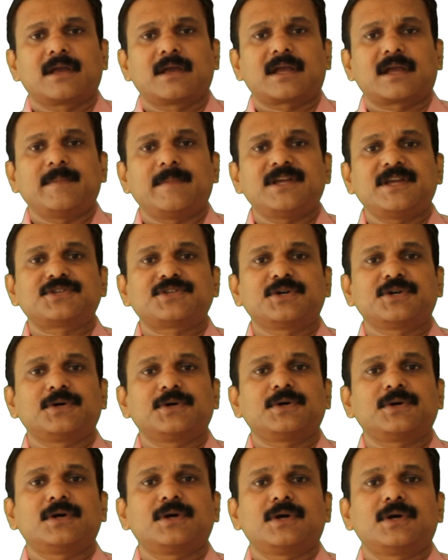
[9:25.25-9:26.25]
Coming
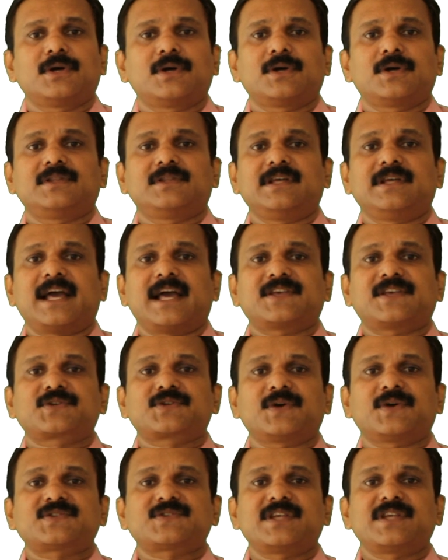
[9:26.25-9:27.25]
to the next
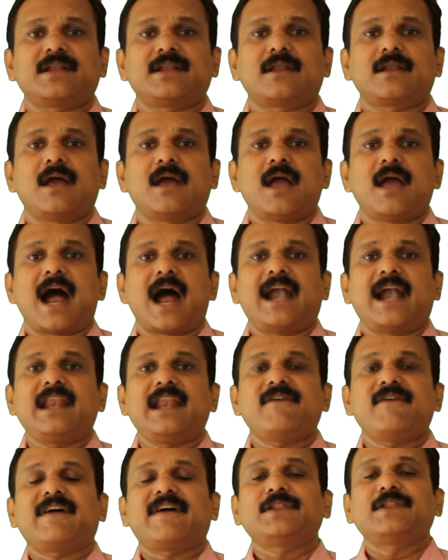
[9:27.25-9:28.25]
question,
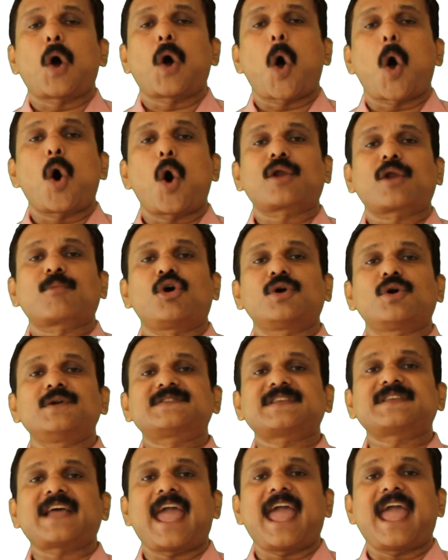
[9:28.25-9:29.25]
identify the
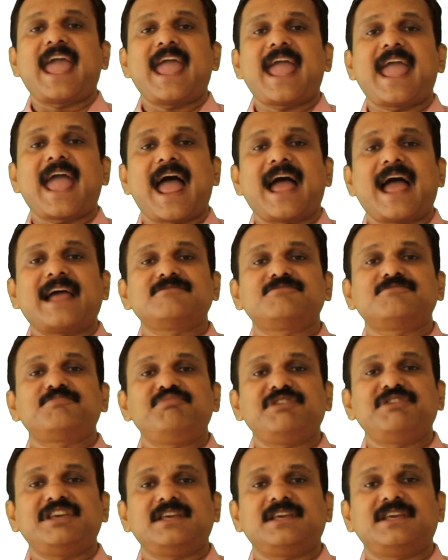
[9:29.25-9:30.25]
hormones A and
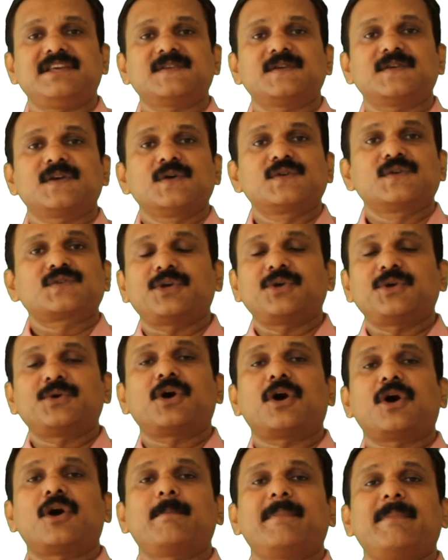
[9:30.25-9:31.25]
B. So you
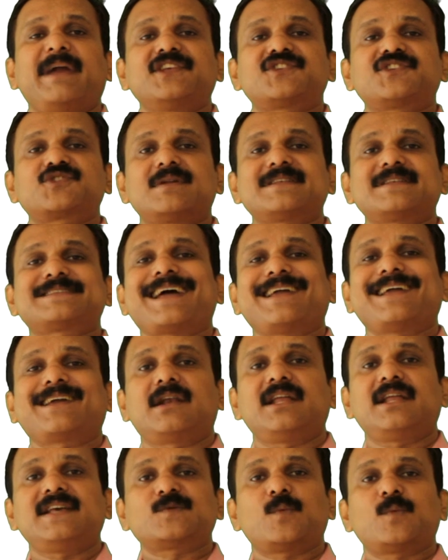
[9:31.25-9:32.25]
know, menstrual
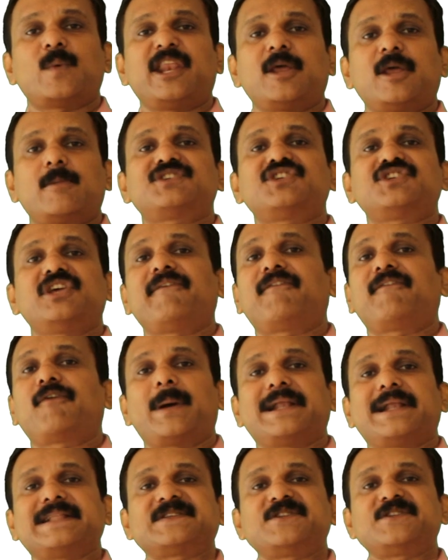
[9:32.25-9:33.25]
cycle is very much
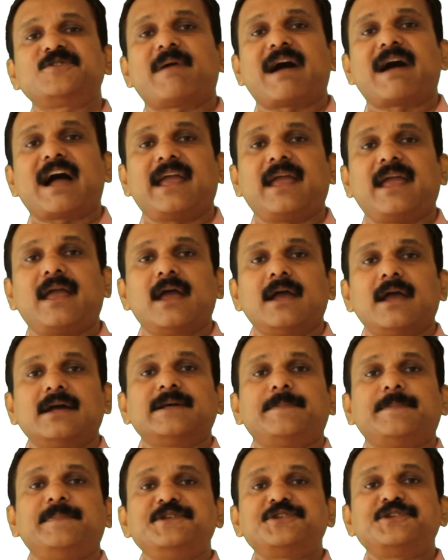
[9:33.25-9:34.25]
influenced by
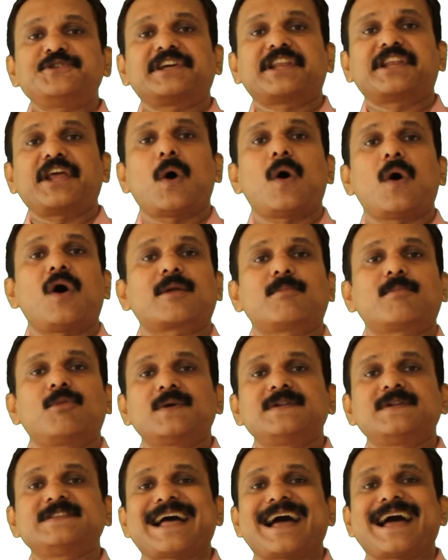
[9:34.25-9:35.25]
the pituitary
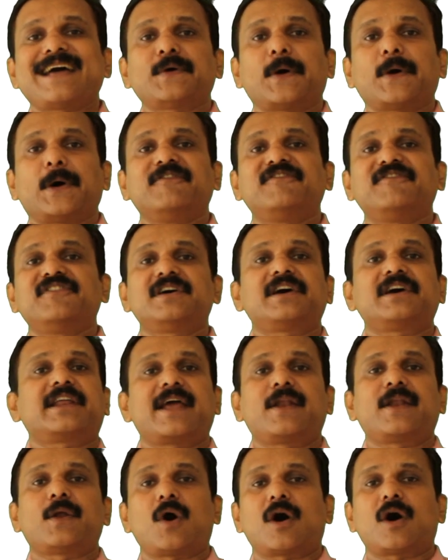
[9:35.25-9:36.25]
hormones and
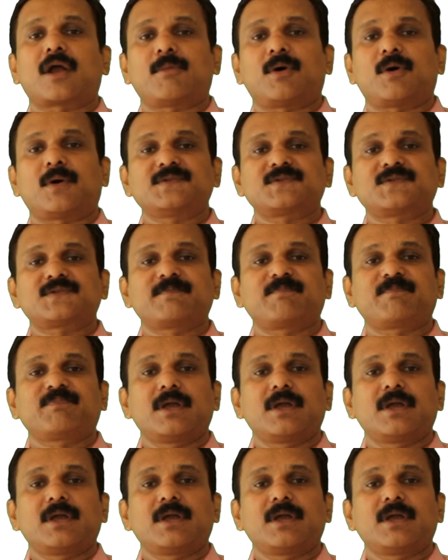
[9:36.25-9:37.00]
ovarian hormones.